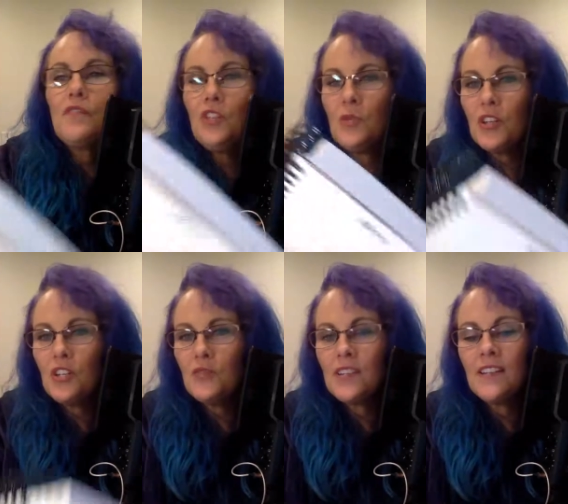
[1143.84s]
if you are
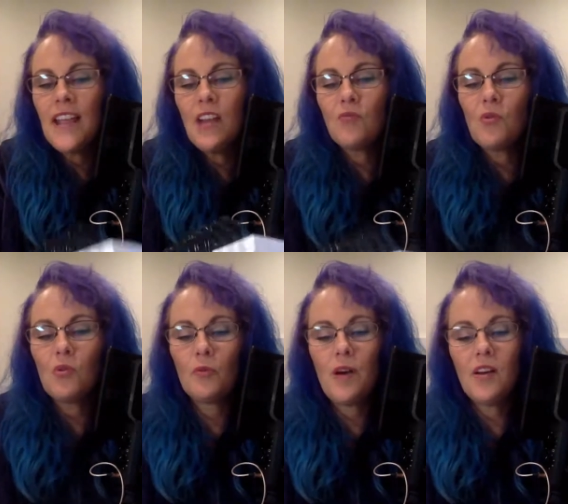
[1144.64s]
using a
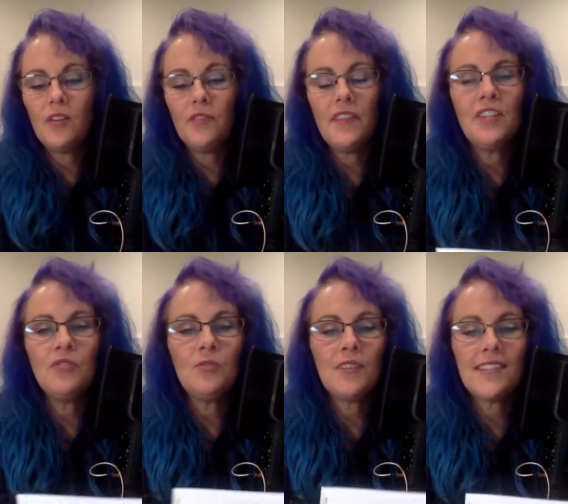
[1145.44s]
roller bottle, then
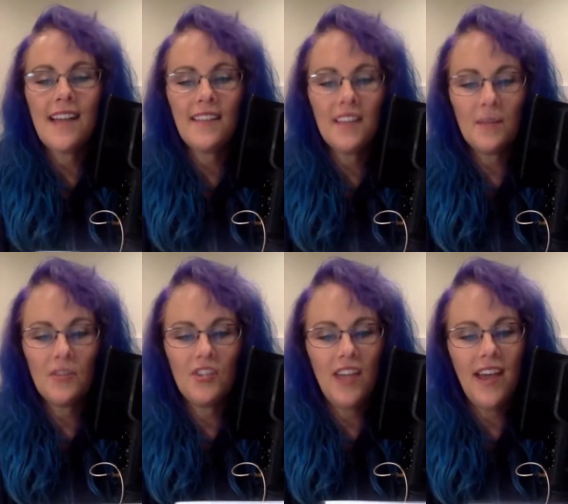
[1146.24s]
you know exactly how
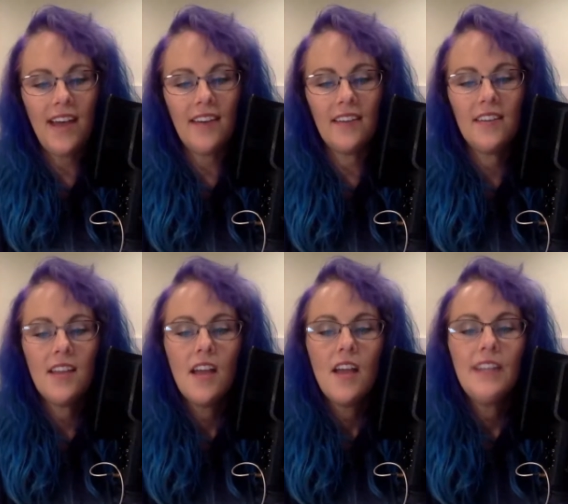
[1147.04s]
much to add.
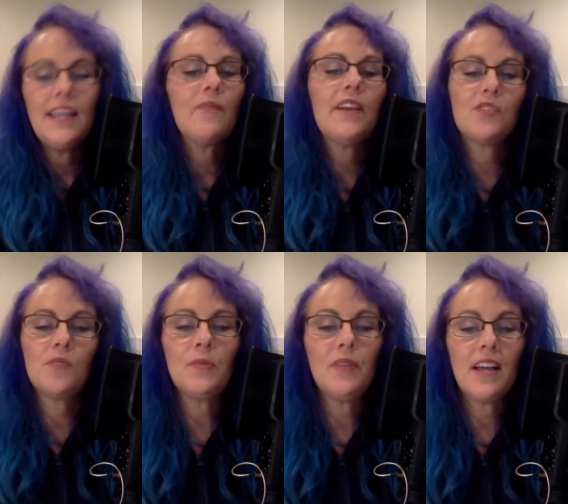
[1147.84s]
Now that's
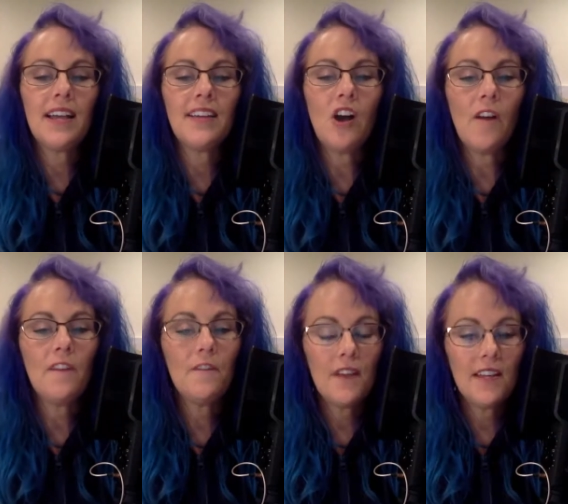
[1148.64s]
when applying on
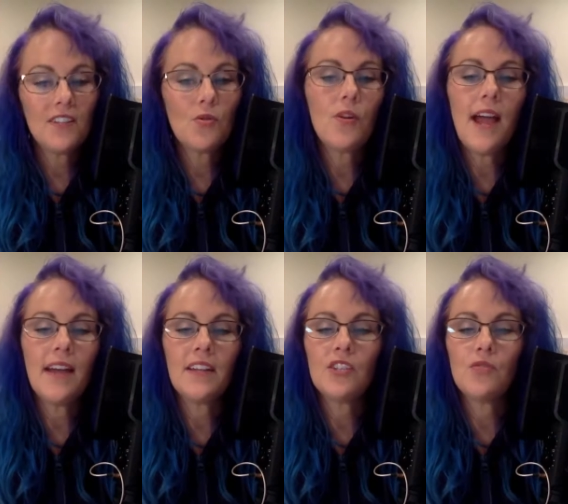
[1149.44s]
the face or
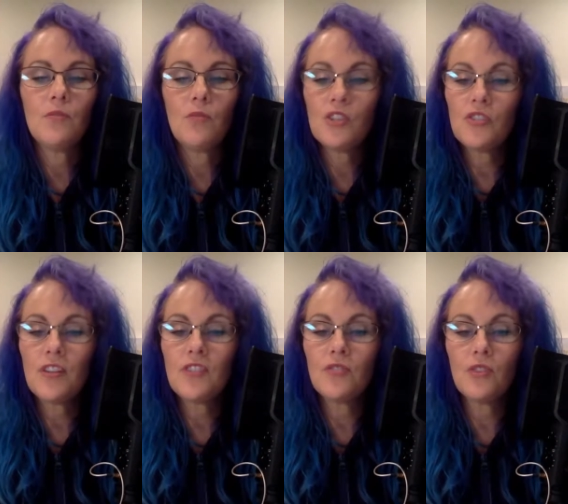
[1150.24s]
adding to a
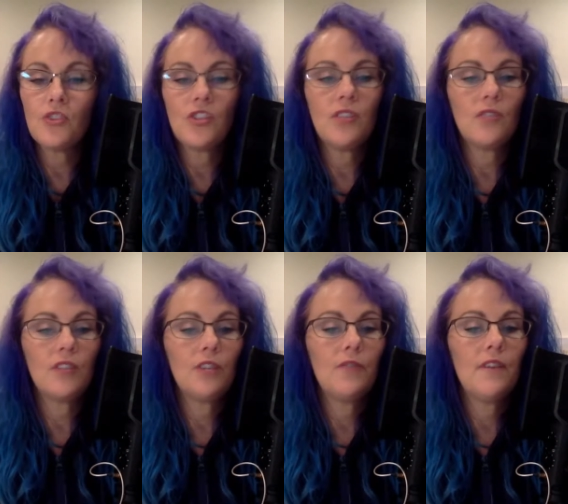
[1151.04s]
moisturizer, lotion, or
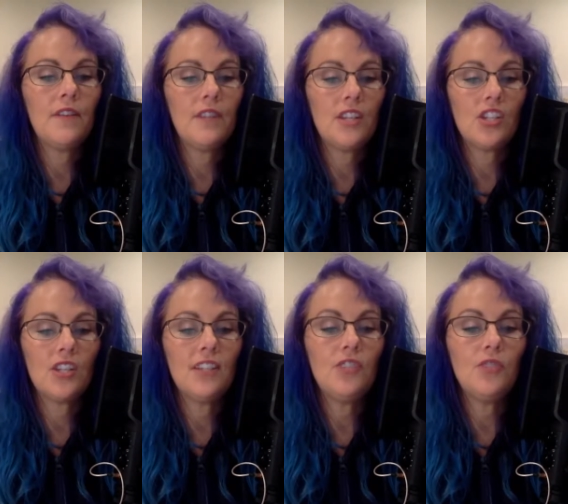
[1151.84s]
liquid
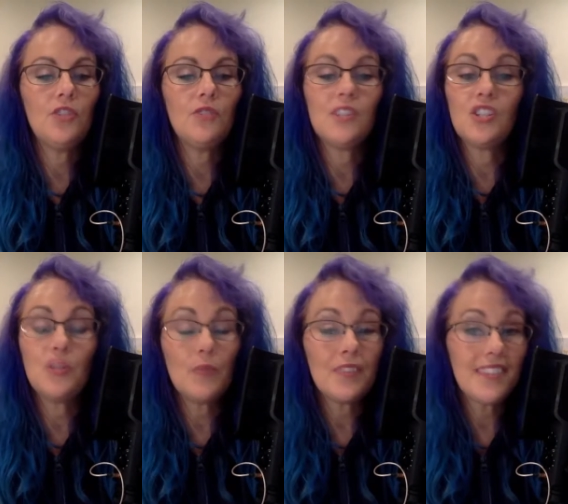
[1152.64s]
foundation. You can use a
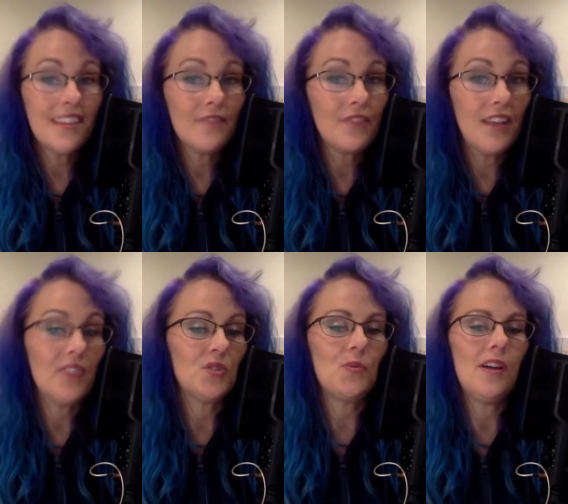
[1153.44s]
2% for
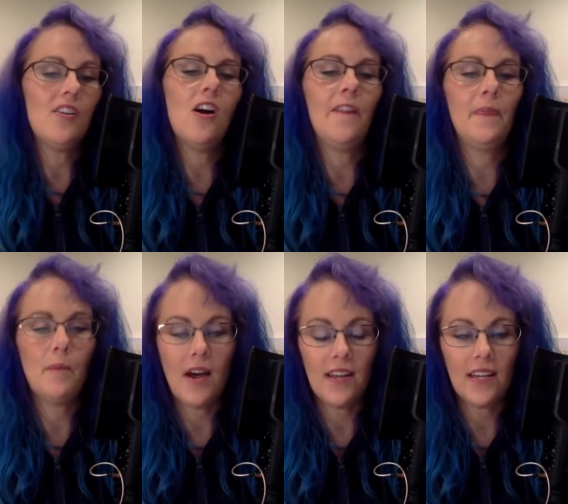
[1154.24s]
elsewhere on the
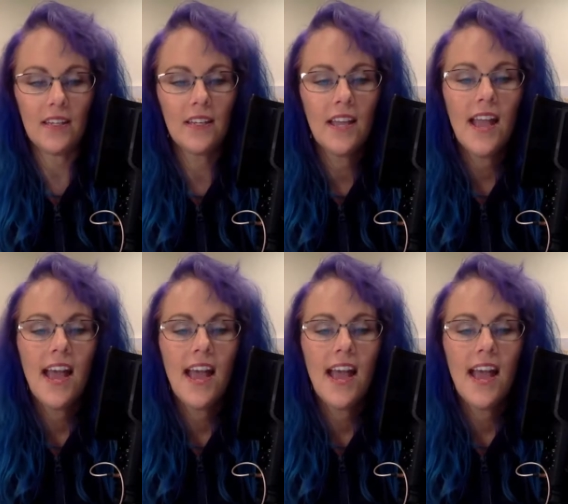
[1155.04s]
body.